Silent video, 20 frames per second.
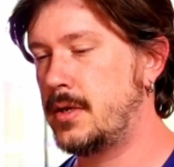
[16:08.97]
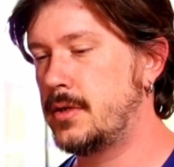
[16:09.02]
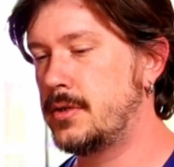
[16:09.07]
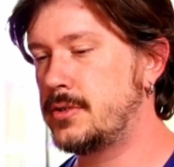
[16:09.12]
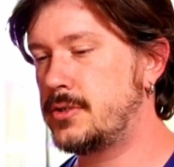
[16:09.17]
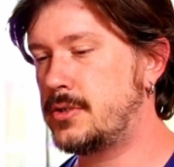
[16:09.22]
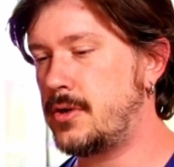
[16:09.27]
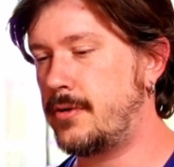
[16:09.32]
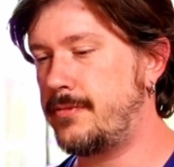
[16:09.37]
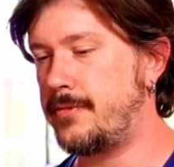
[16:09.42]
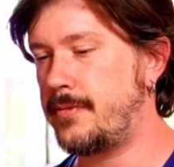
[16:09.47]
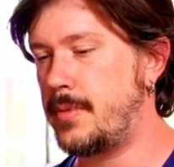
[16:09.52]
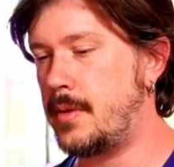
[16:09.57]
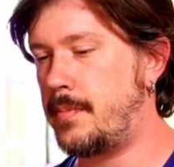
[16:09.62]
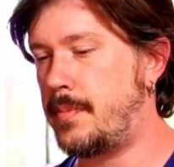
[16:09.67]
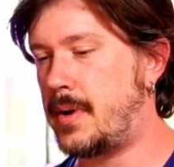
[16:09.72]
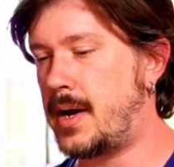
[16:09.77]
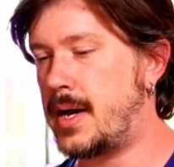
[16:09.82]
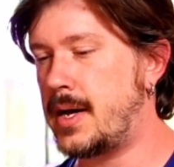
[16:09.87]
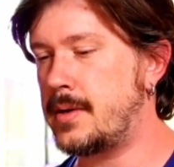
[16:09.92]
So from the
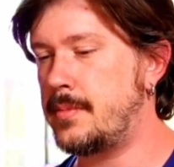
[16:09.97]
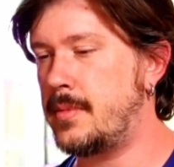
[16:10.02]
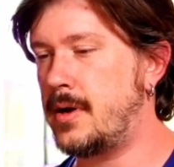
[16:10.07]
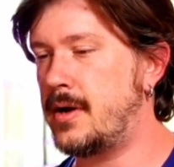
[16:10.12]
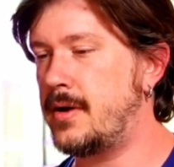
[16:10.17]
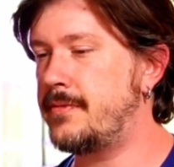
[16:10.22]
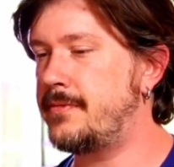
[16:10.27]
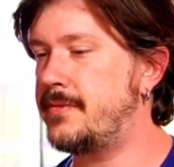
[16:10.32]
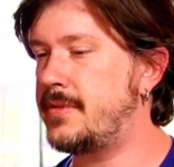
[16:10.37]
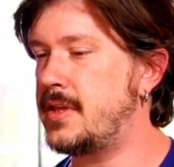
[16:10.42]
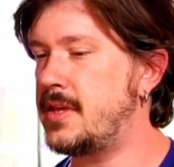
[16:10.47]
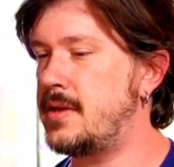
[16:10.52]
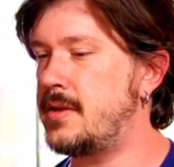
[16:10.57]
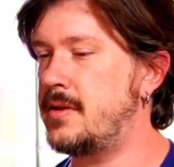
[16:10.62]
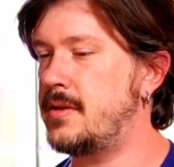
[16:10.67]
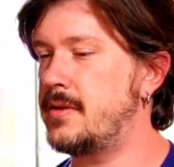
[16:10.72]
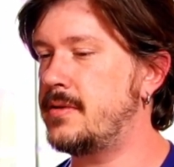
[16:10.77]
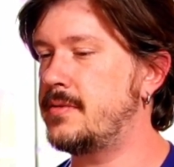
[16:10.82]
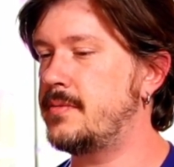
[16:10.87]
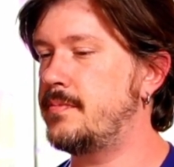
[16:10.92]
bottom of
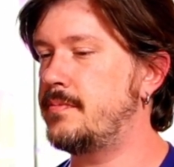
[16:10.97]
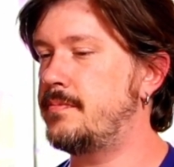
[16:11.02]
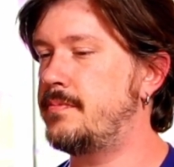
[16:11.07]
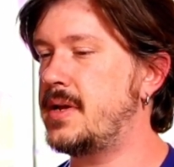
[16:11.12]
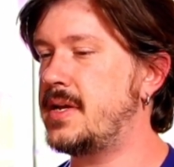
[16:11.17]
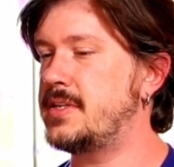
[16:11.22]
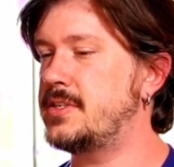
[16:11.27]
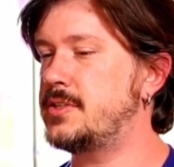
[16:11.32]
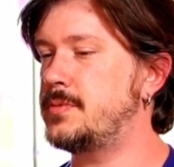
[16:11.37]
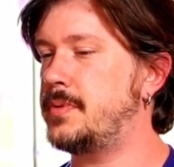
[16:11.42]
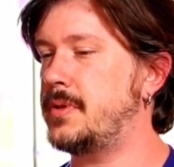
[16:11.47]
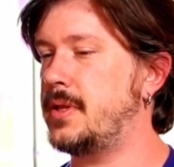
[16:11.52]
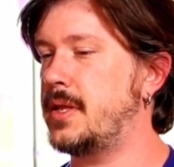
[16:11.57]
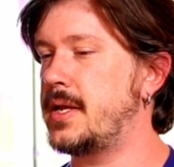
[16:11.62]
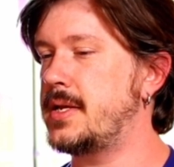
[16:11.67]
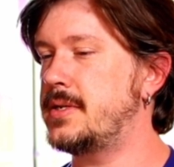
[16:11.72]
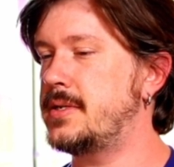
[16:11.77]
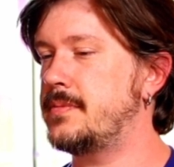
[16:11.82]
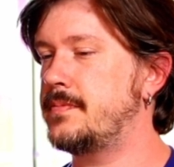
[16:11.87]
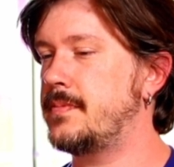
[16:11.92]
the base
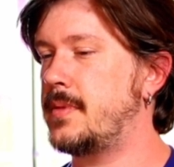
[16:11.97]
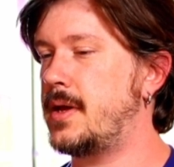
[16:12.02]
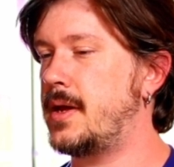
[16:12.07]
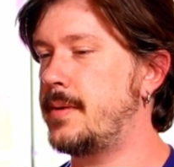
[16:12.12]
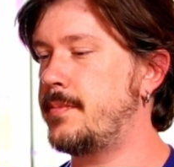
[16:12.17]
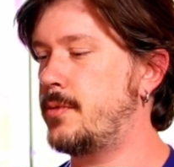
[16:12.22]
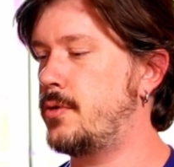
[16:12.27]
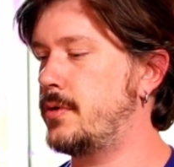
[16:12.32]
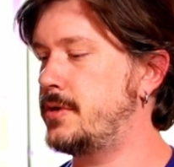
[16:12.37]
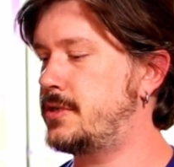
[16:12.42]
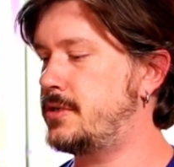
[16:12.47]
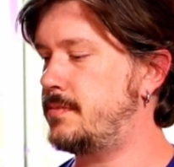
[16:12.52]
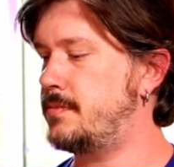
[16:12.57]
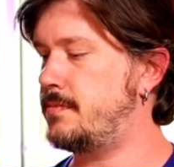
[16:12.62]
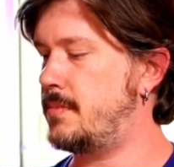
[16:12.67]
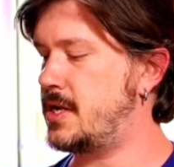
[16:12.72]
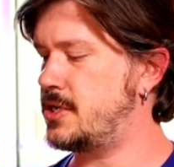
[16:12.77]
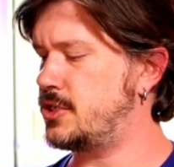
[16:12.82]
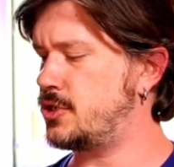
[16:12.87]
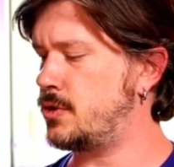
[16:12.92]
plate, I'm going to
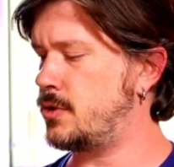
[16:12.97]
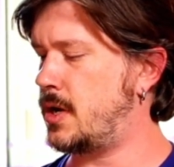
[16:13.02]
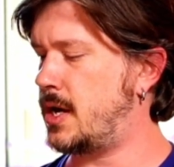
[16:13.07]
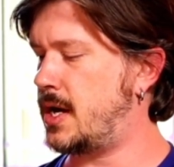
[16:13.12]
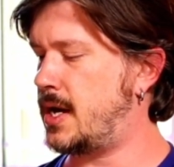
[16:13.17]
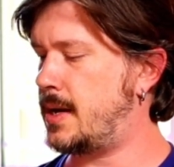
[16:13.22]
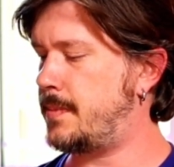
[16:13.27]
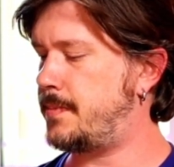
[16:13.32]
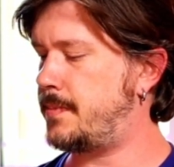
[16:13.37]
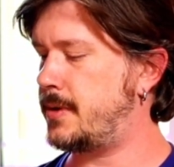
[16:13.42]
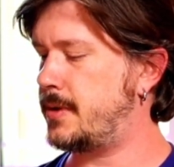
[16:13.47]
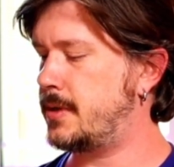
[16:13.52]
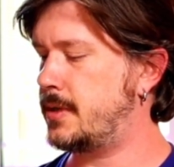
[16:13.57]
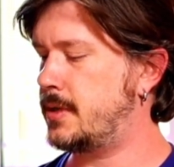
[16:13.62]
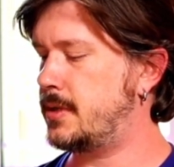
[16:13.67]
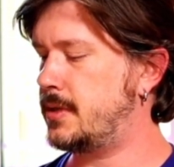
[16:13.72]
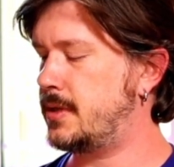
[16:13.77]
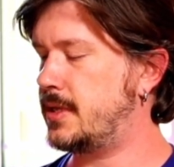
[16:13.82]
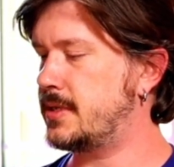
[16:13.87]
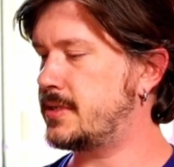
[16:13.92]
measure up,
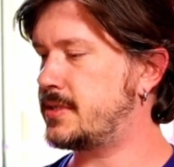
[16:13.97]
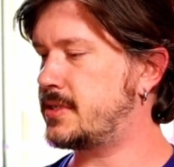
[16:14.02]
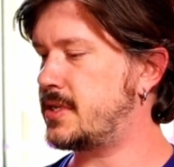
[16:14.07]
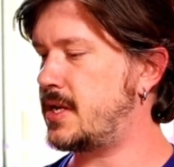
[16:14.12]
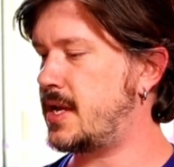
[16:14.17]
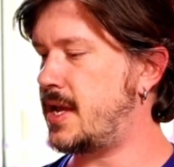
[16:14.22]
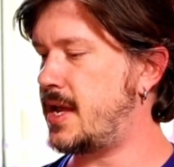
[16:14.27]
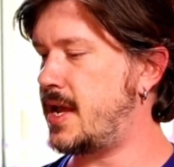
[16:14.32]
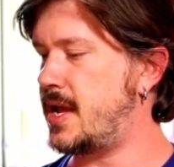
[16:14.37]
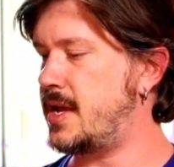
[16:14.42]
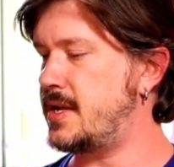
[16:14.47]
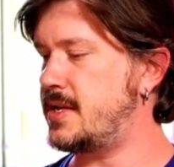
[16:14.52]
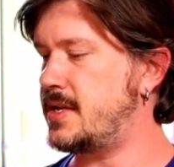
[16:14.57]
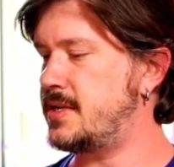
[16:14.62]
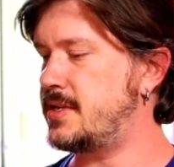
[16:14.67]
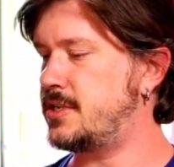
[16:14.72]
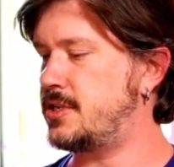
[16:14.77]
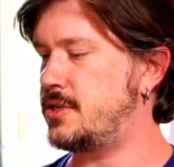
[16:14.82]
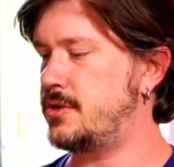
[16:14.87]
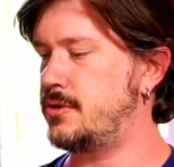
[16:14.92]
let's say
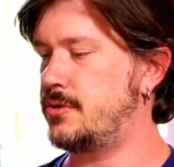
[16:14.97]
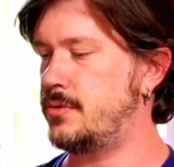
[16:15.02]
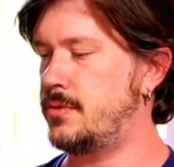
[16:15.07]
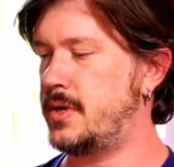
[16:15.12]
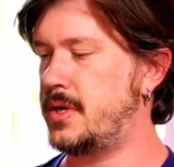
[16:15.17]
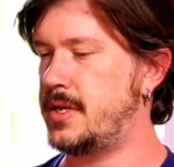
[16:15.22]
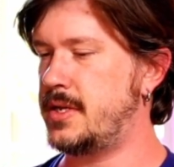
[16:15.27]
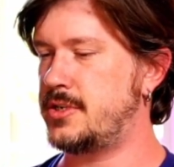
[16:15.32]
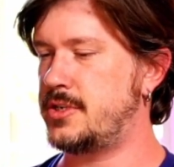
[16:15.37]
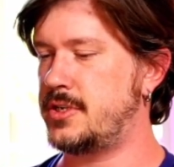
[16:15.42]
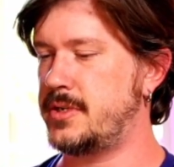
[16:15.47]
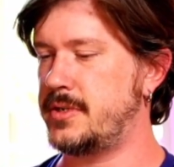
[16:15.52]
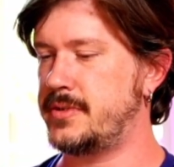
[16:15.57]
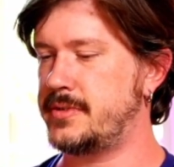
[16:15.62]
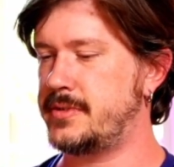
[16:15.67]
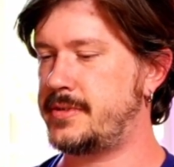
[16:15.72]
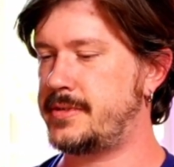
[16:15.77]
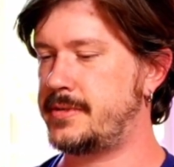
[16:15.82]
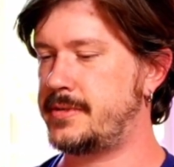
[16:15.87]
82 inches.